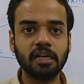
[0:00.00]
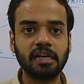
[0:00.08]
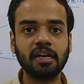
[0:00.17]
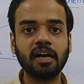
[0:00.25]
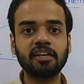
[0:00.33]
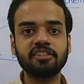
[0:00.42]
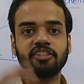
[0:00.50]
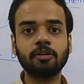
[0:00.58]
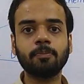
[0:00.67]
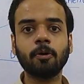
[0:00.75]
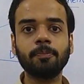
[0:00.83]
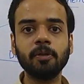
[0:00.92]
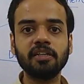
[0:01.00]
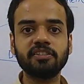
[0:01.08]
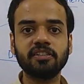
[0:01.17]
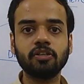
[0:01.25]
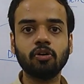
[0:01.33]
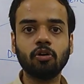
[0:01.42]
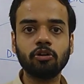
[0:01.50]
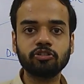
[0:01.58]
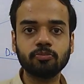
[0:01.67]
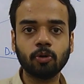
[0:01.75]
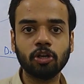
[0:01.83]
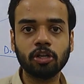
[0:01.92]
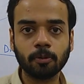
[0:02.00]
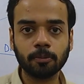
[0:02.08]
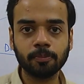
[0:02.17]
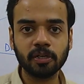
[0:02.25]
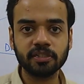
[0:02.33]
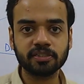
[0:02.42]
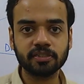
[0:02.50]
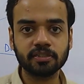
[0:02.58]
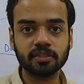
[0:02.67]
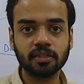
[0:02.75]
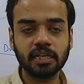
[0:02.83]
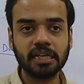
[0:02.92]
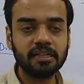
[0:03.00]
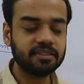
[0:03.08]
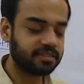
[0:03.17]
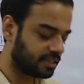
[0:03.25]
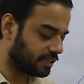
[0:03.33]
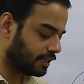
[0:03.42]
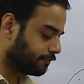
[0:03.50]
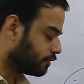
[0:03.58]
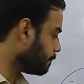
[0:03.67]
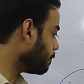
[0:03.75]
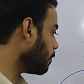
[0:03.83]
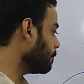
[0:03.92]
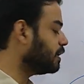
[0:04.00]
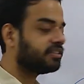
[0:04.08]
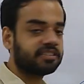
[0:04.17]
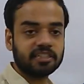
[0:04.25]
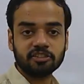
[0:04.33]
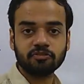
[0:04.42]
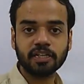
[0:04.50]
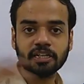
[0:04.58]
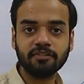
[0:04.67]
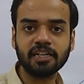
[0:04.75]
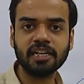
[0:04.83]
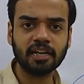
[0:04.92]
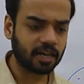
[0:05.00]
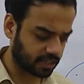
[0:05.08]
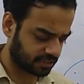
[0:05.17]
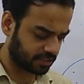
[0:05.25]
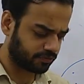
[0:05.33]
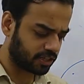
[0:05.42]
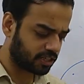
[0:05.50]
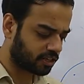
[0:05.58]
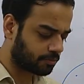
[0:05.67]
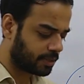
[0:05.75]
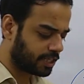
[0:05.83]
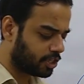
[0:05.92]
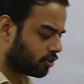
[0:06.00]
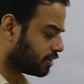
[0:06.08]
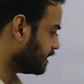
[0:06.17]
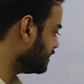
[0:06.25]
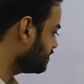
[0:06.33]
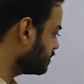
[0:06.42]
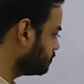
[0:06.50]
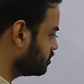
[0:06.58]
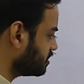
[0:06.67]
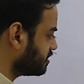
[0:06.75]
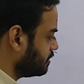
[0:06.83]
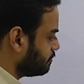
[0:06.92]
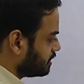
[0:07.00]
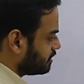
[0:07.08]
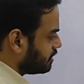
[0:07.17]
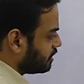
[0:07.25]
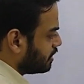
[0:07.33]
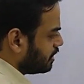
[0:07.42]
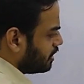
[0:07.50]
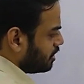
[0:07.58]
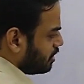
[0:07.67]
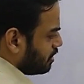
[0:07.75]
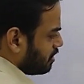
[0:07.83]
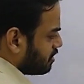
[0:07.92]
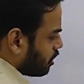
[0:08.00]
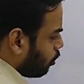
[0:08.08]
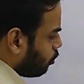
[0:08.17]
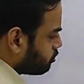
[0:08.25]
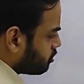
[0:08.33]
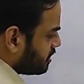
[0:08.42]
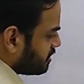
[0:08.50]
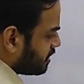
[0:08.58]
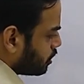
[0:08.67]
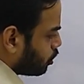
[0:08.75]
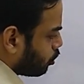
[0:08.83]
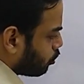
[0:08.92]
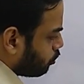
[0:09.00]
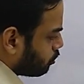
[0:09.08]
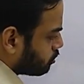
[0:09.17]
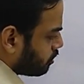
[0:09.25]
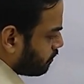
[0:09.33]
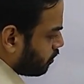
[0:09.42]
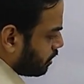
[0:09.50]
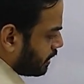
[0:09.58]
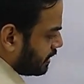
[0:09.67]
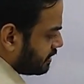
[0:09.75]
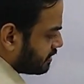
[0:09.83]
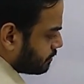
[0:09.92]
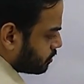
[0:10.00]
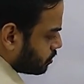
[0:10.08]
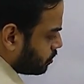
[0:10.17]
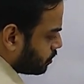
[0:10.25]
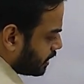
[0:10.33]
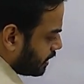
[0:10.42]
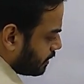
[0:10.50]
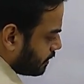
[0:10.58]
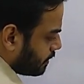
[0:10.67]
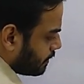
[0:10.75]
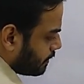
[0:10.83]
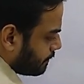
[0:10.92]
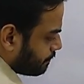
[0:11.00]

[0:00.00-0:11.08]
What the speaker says: Larger population or smaller populations? See, if the population is very, very large, if there are many organisms, just imagine thousands and crores of organisms, okay?